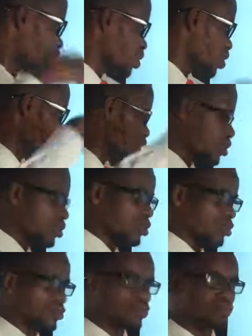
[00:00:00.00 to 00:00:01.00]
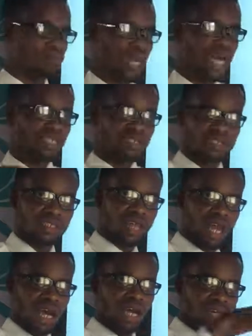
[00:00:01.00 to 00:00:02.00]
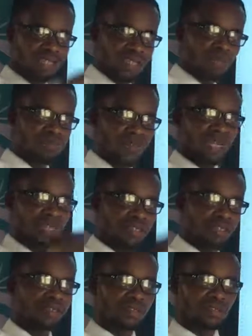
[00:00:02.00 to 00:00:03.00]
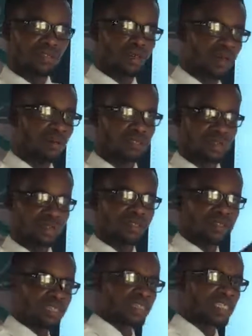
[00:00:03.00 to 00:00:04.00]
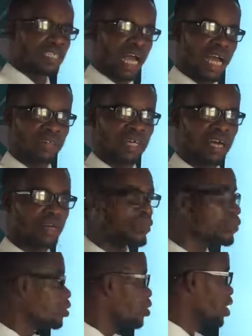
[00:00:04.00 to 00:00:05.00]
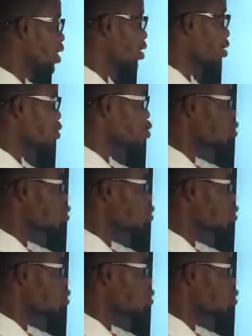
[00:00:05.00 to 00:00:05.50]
each right depends on the other, okay, to